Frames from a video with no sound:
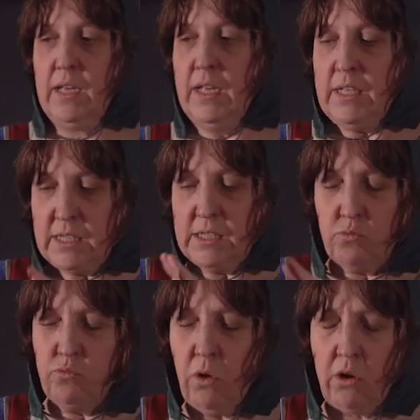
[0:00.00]
It is
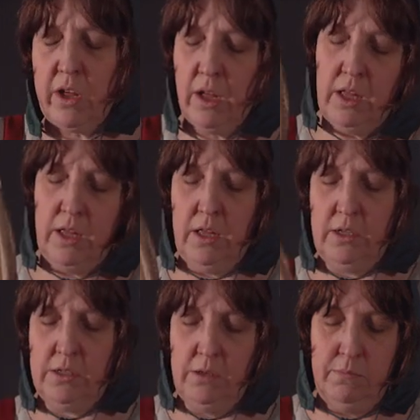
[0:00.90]
rock
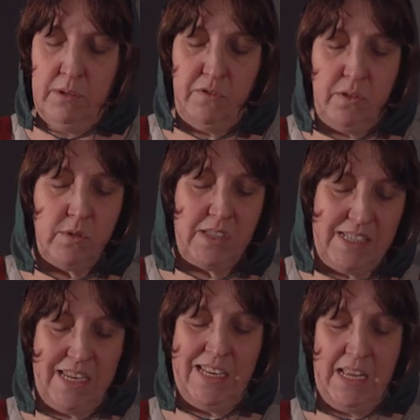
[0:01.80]
hard, but if you
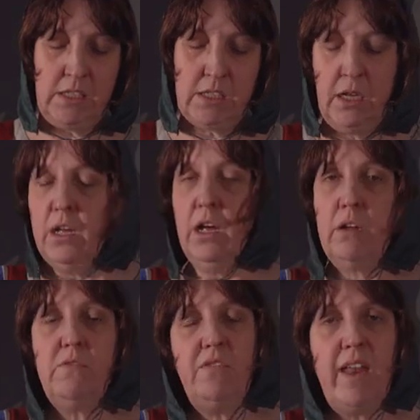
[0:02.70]
skin it
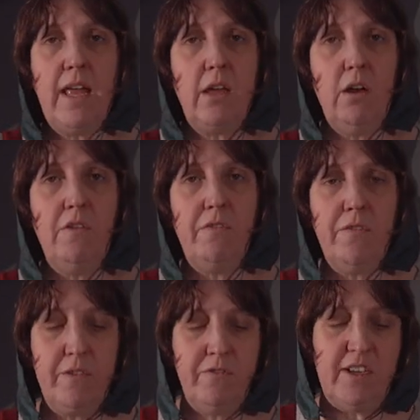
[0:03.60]
and flake off
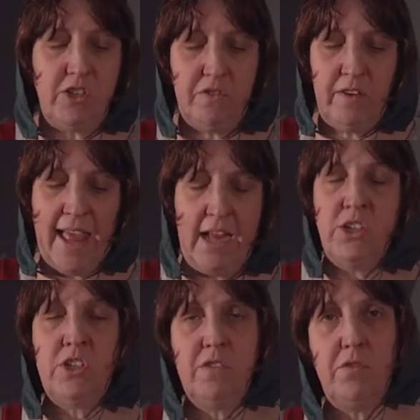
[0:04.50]
the fish
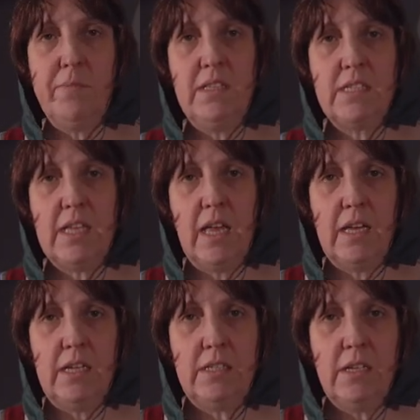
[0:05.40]
flesh from
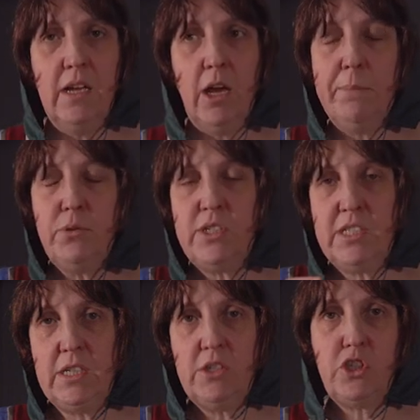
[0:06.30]
inside and put
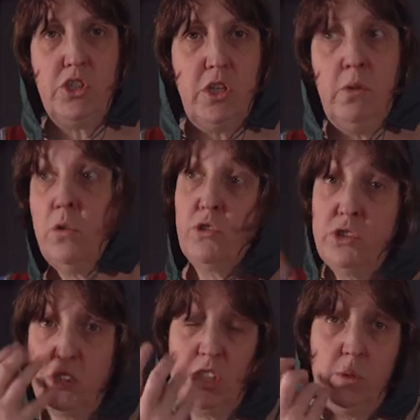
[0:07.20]
it in a stew or
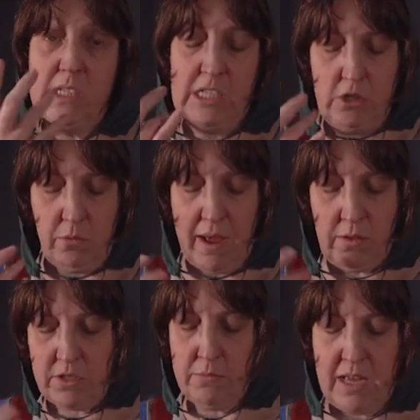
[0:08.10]
just chew it in your
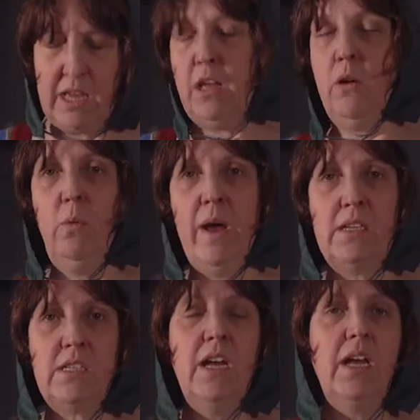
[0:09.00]
mouth to make it go
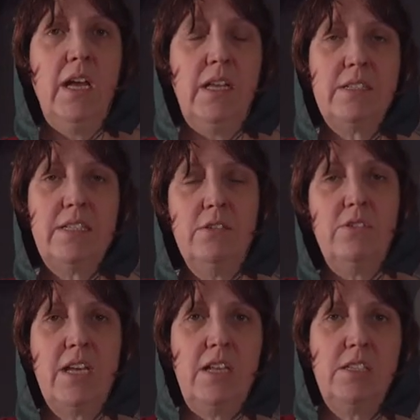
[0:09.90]
wet, it still
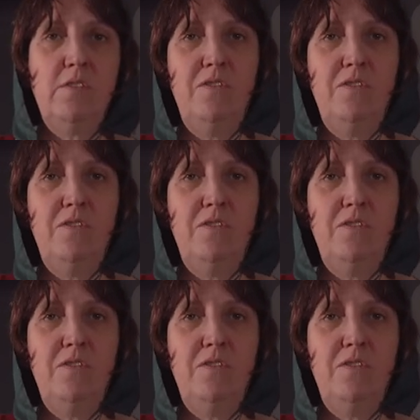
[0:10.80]
tastes of